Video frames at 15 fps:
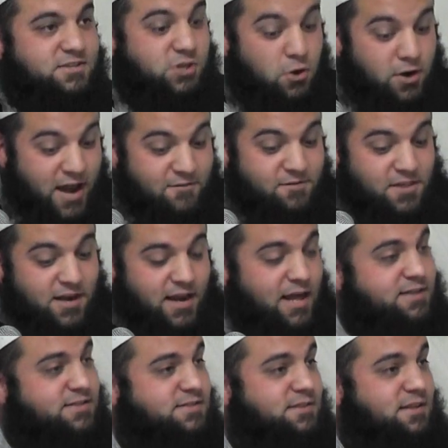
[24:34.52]
So
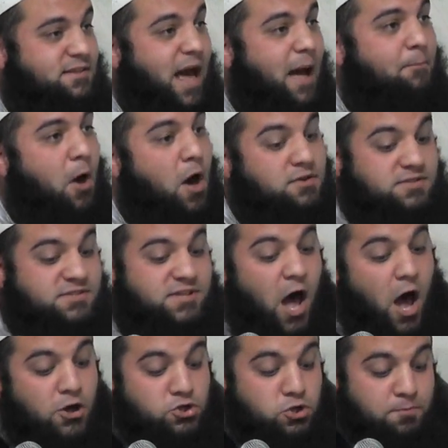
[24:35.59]
nevertheless, that
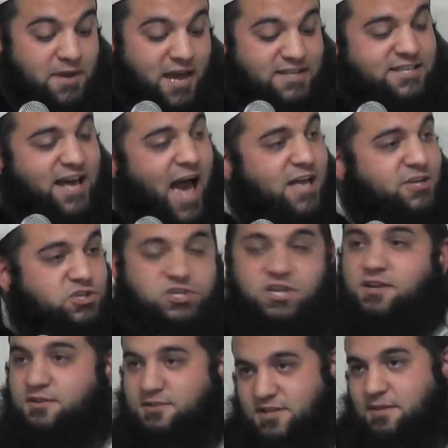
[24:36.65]
person's heart should be
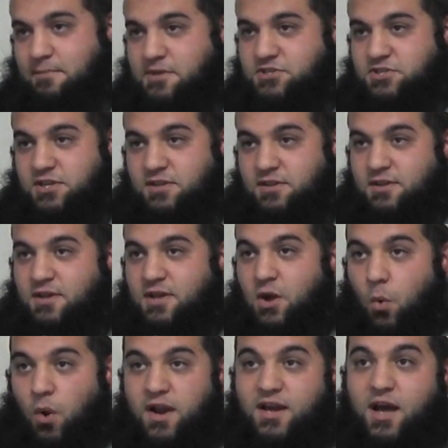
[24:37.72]
attached to the masjid.
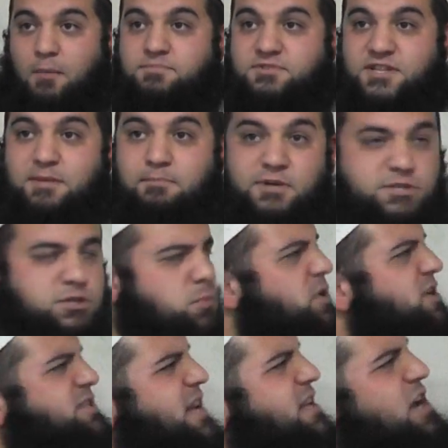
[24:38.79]
When it comes to the
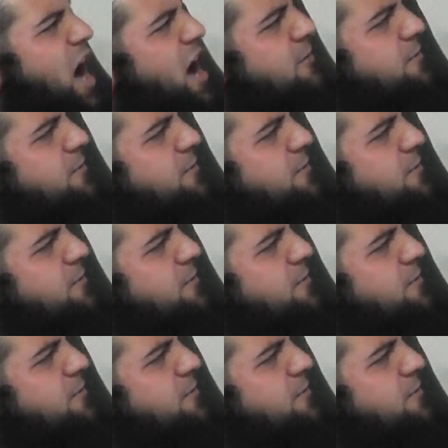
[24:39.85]
masjid, we just saying,